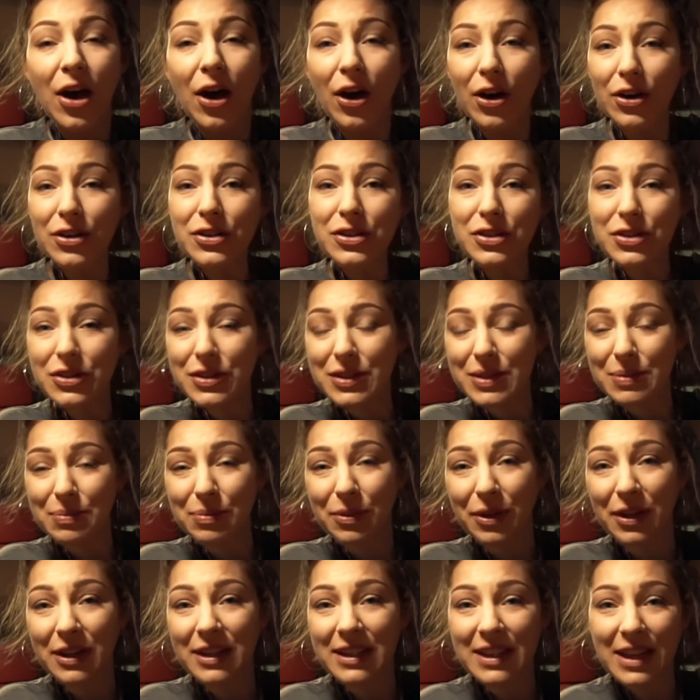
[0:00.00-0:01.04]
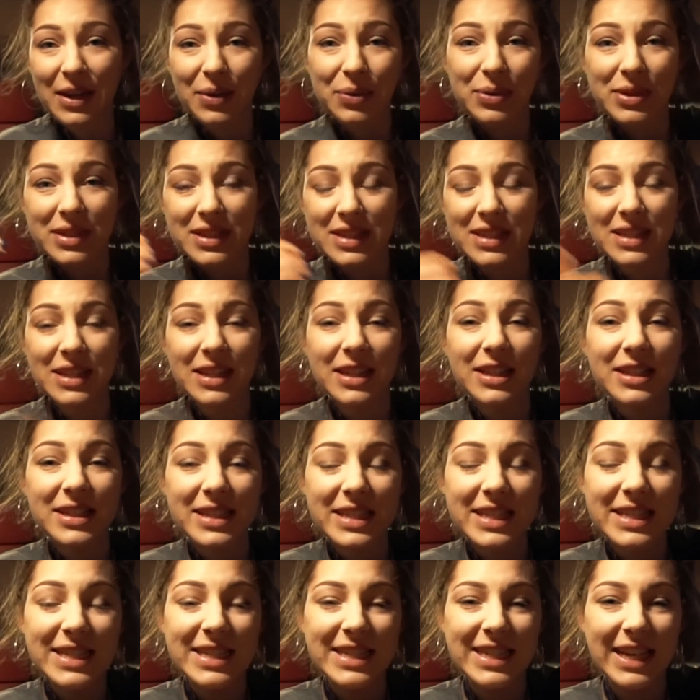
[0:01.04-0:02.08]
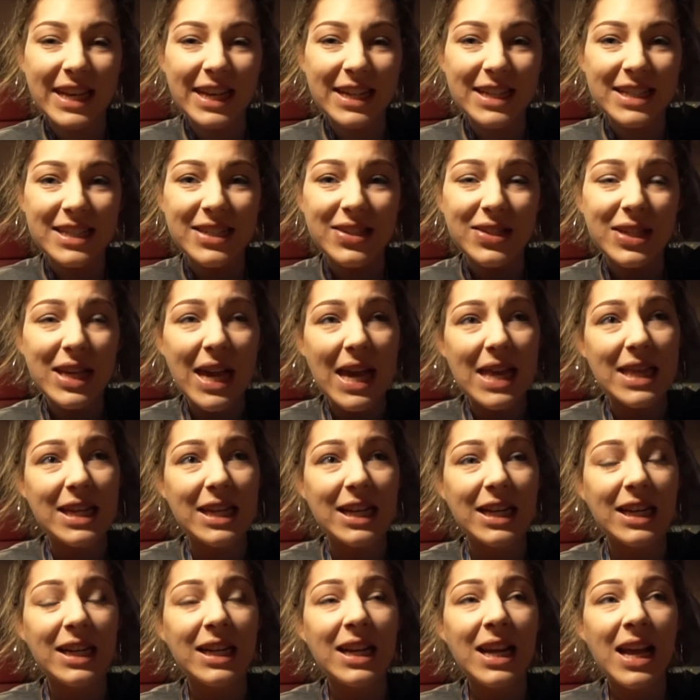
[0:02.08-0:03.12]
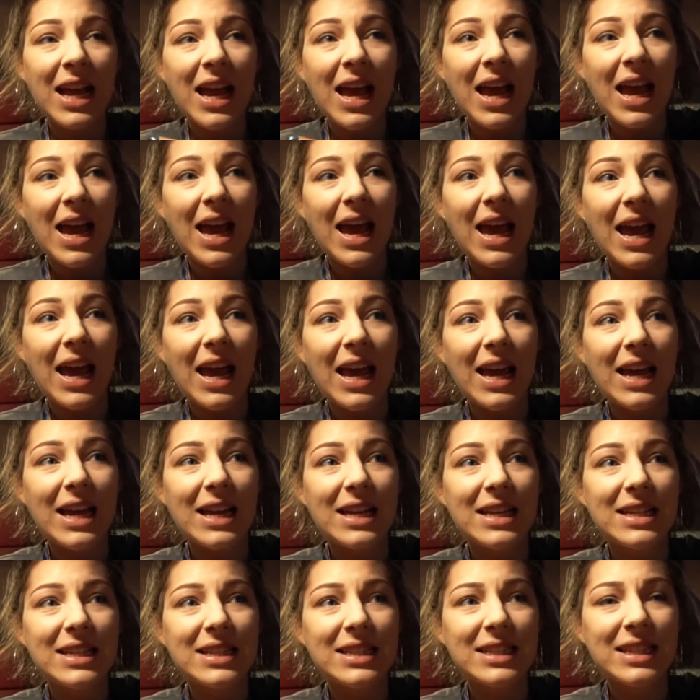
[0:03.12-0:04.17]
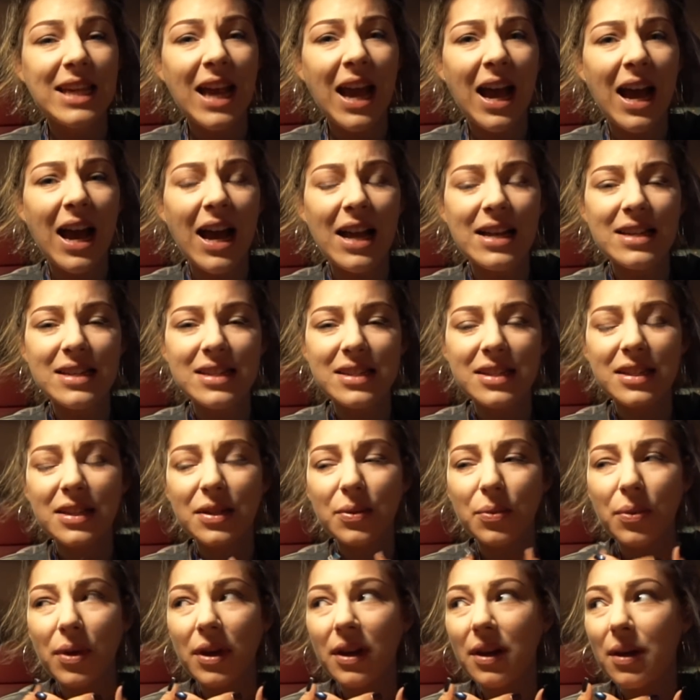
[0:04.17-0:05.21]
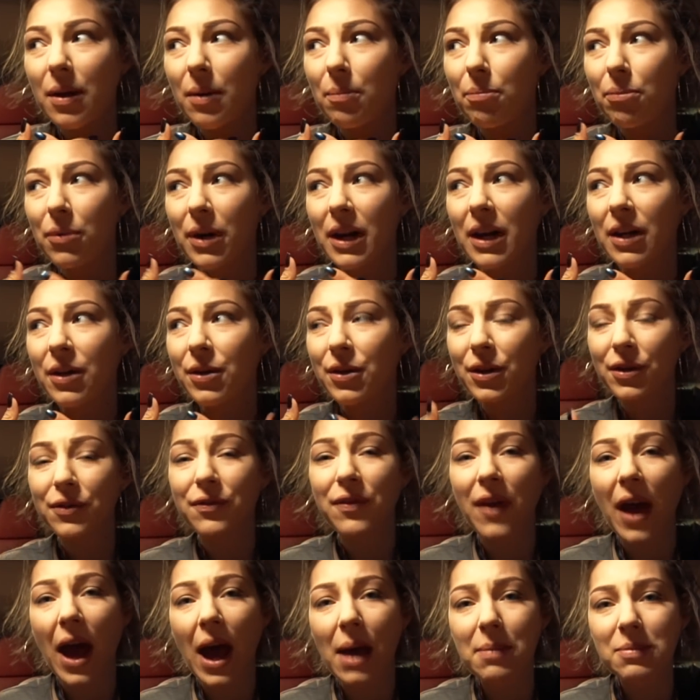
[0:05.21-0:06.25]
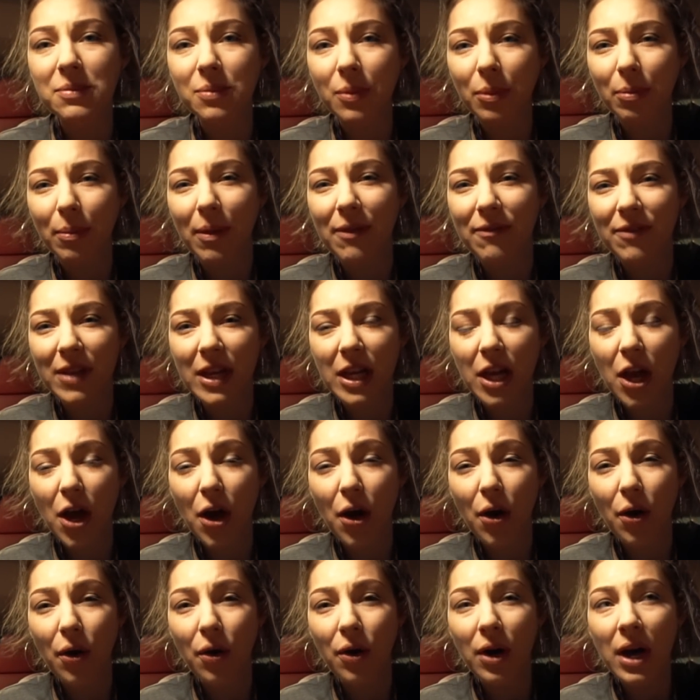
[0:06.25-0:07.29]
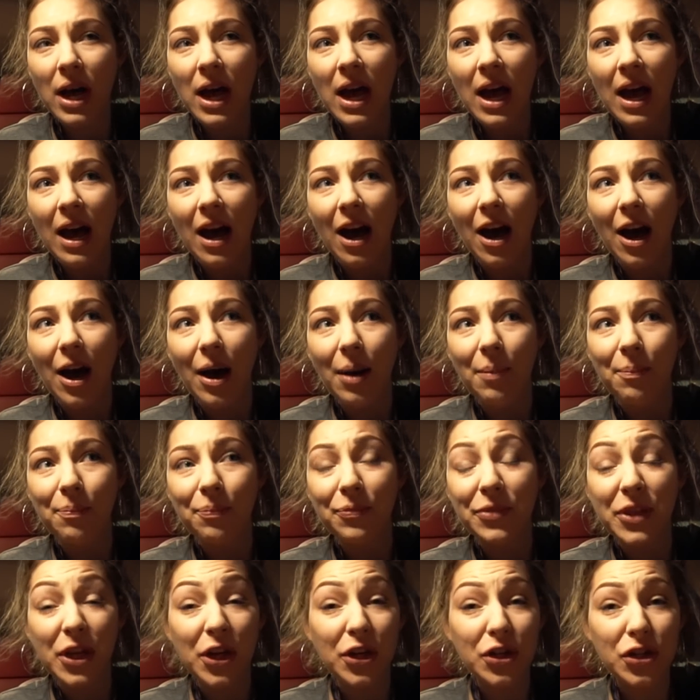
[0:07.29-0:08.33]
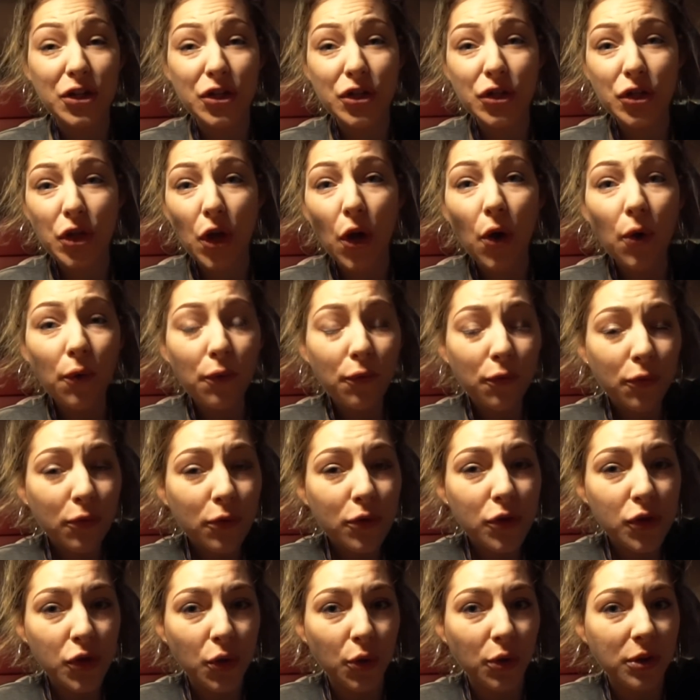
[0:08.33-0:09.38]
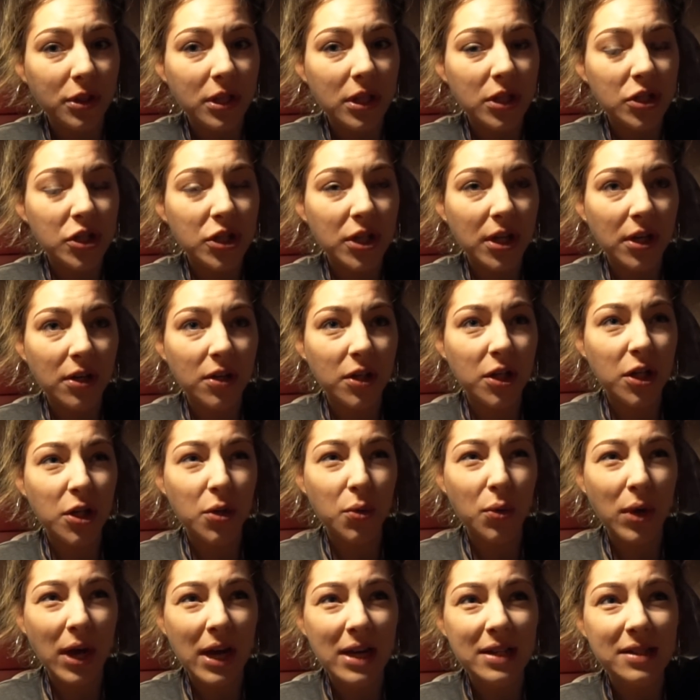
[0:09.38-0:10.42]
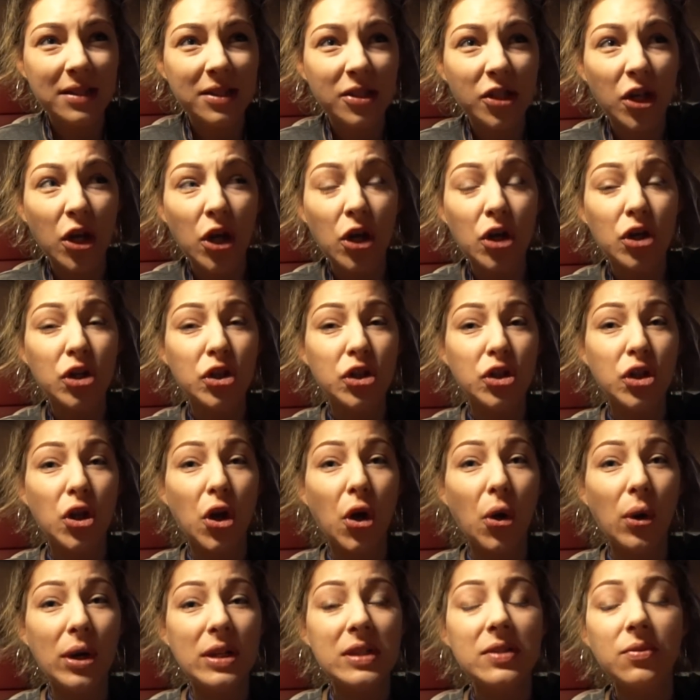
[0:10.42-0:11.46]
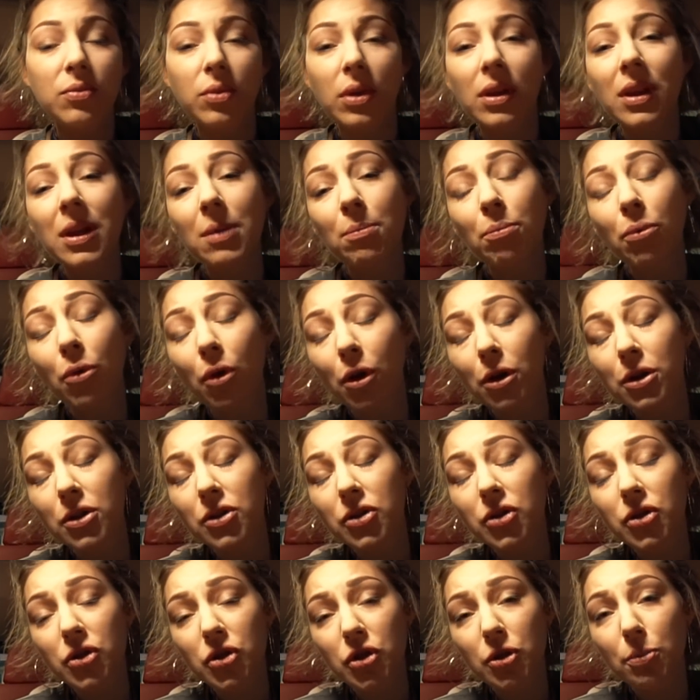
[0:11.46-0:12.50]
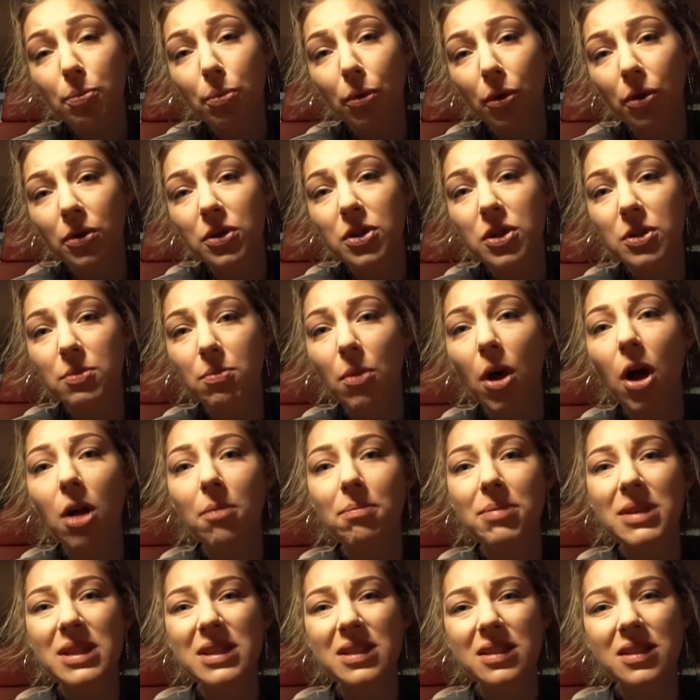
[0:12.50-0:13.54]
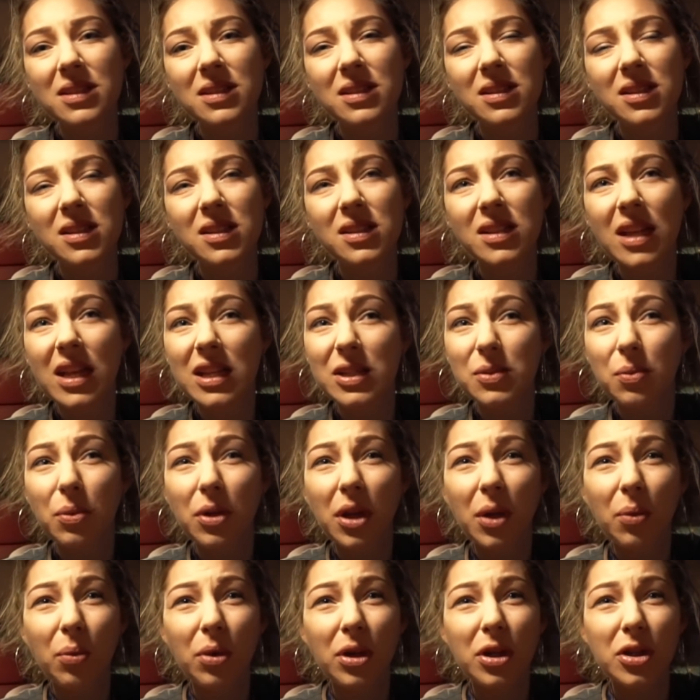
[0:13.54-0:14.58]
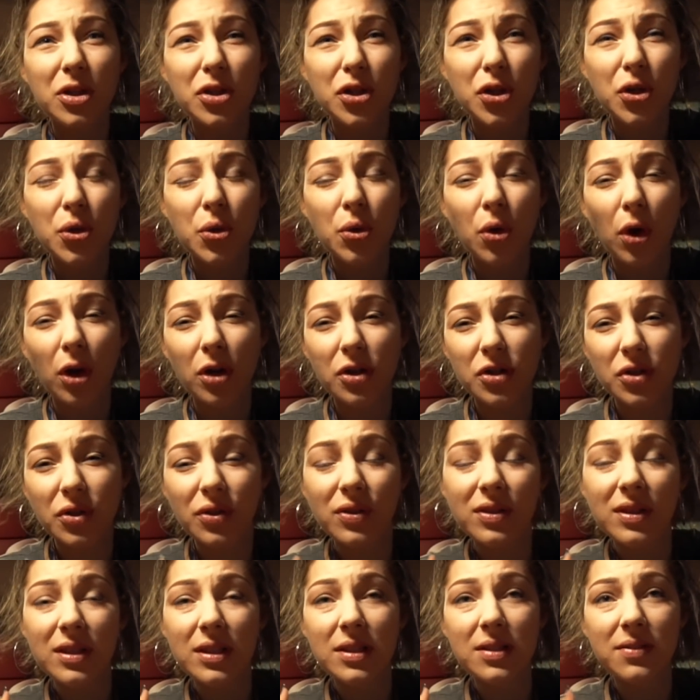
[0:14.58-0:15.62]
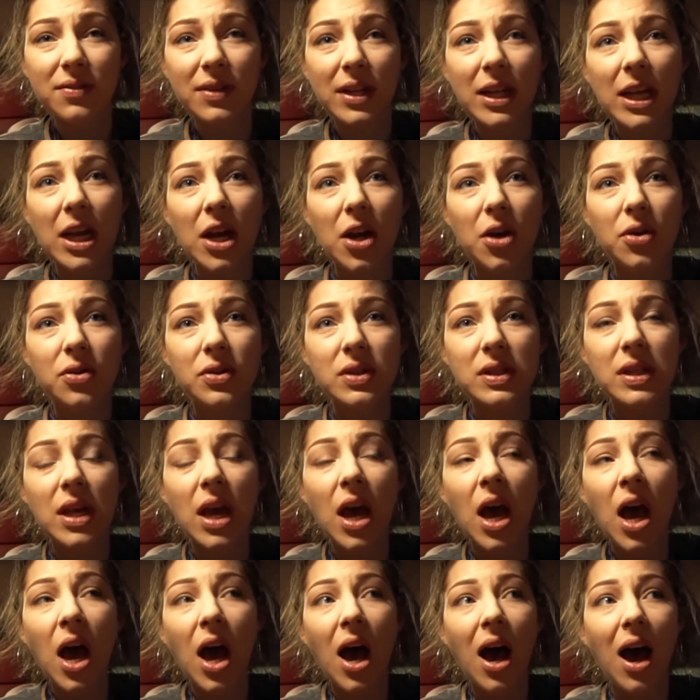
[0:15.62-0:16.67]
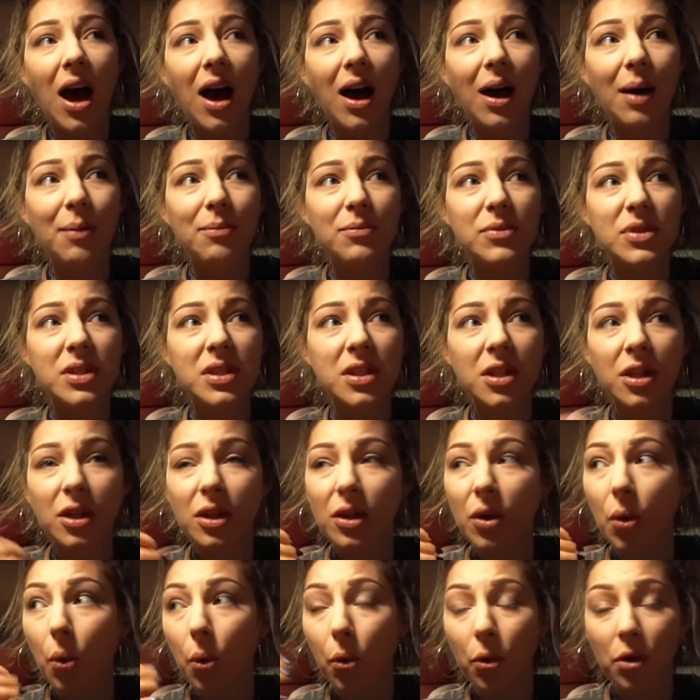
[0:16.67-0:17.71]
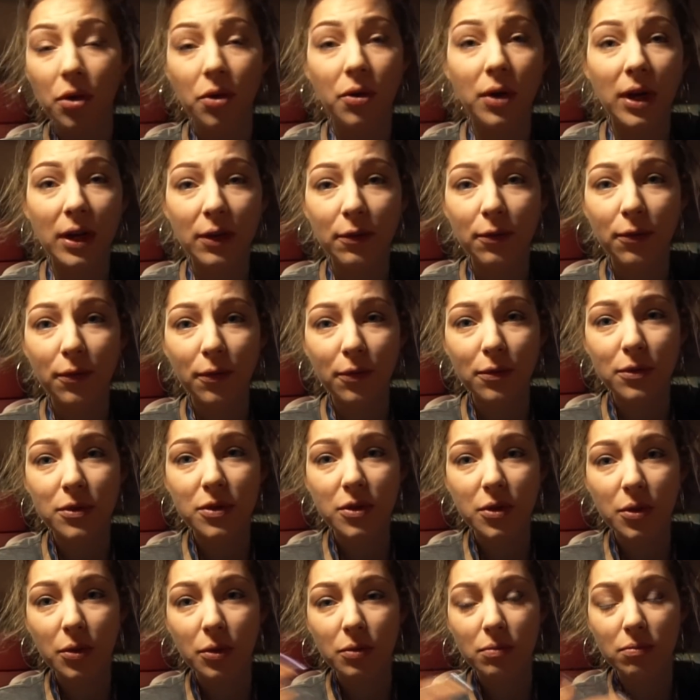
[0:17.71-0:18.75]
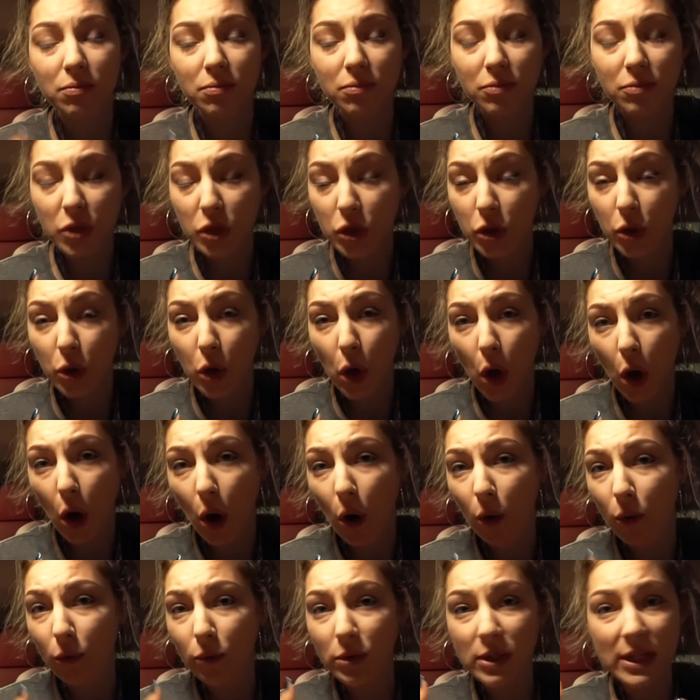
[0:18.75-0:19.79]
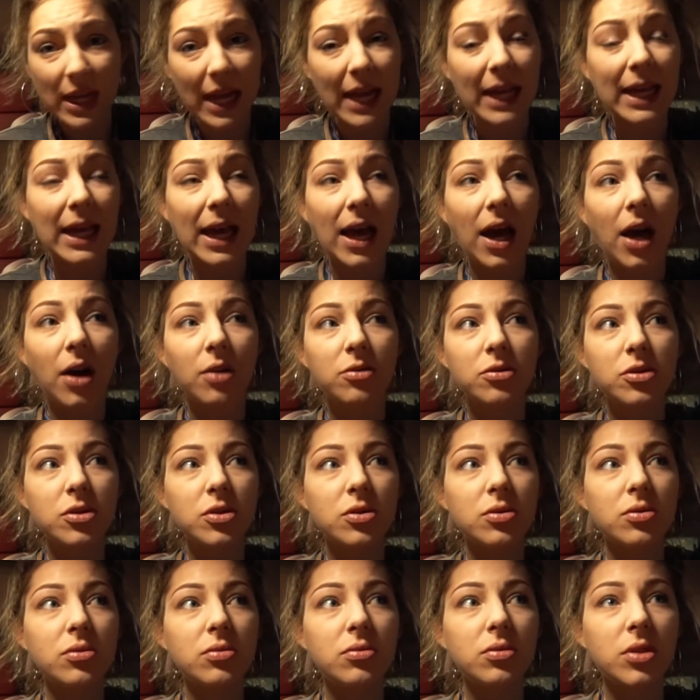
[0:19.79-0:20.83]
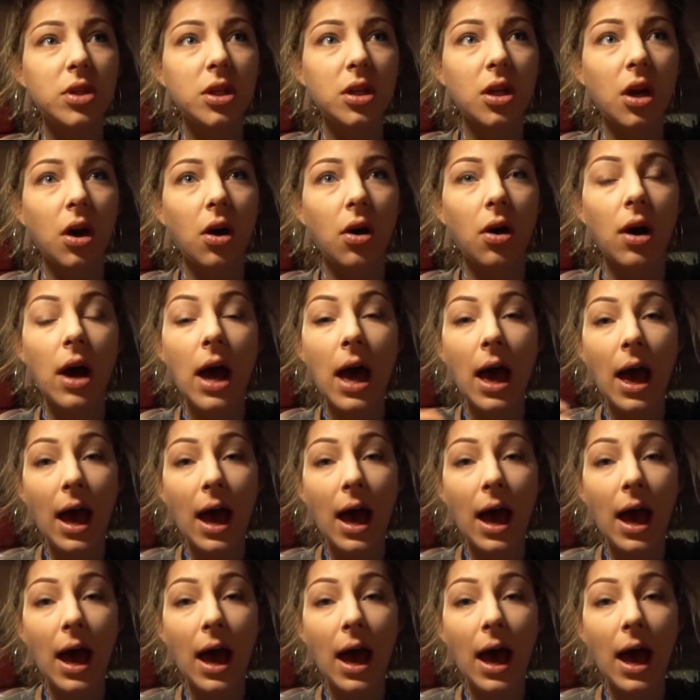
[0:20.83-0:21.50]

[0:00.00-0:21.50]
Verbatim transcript: also it's important that we still stick together and yeah I still want to bring good vibes with my video um, there's no food shortage here in the US so it's really important to support small businesses that's what I want to do also in these videos um, still ordering food to to go take out to, you know,